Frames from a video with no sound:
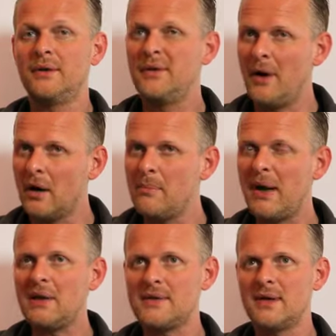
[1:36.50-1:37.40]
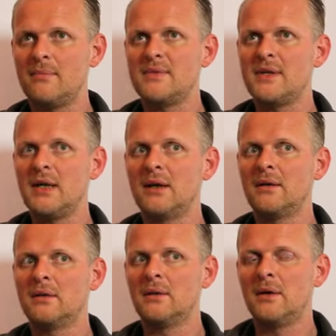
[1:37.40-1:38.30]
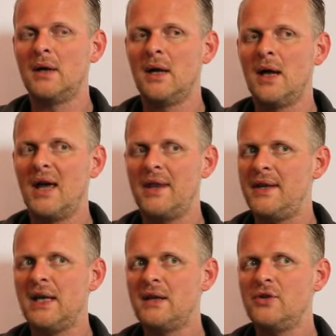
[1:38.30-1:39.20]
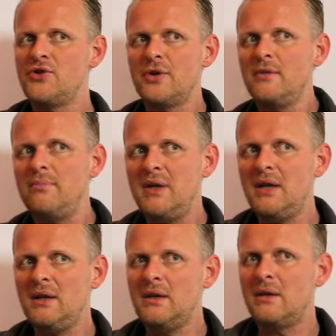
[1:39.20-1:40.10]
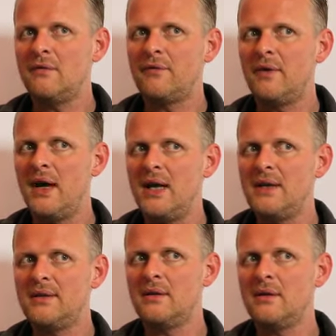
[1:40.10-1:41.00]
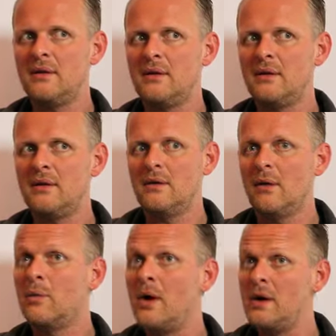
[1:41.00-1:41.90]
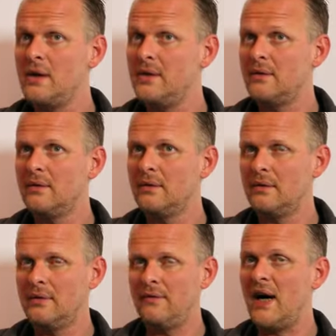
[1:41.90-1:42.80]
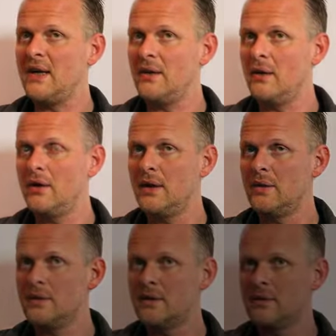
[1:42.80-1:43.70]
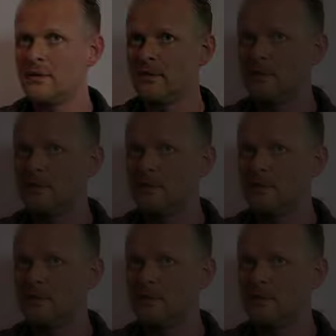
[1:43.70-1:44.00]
or to talk about something, I think you shouldn't be afraid or worried to find an audience.